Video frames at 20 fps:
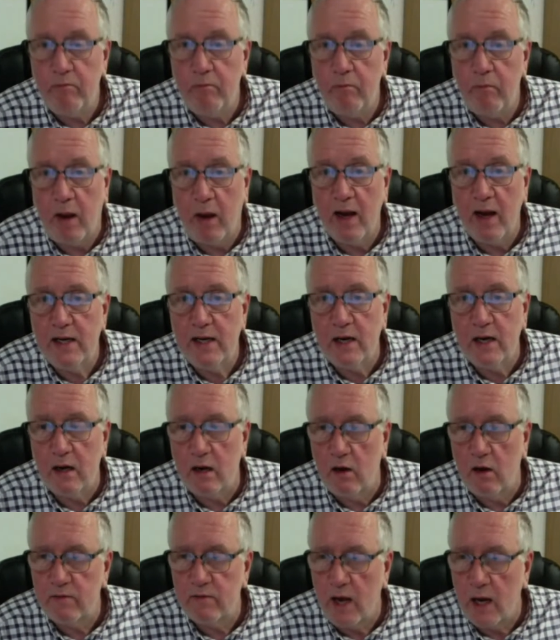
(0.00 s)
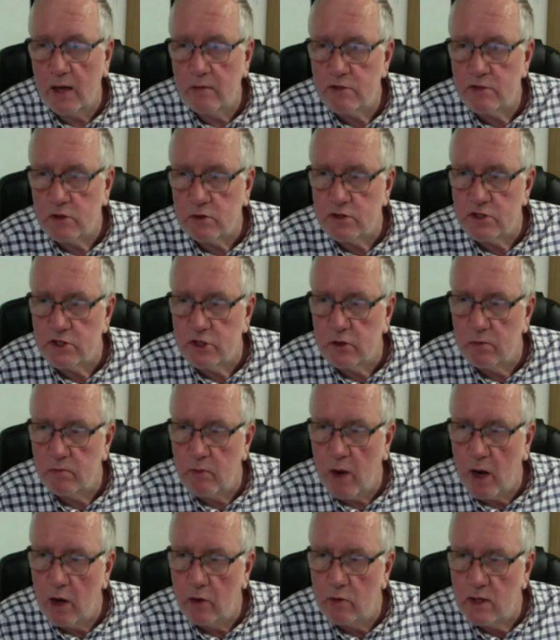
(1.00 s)
played in a lot of games on Zoom,
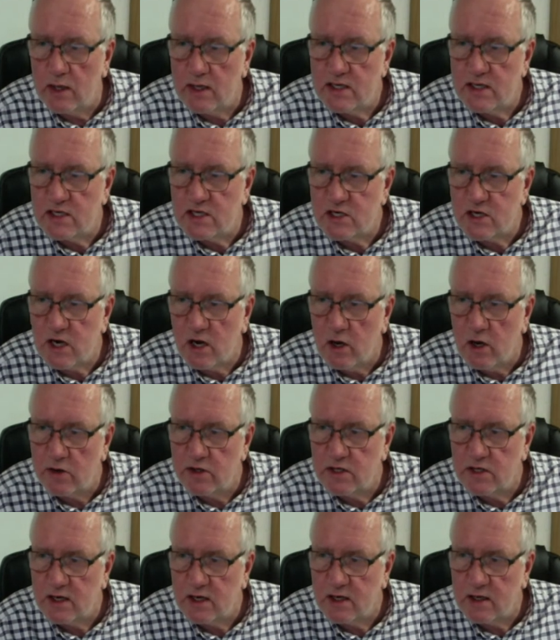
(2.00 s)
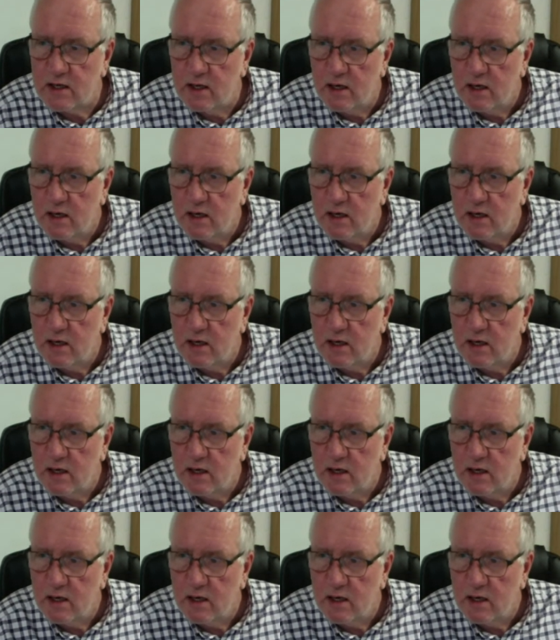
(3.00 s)
but only started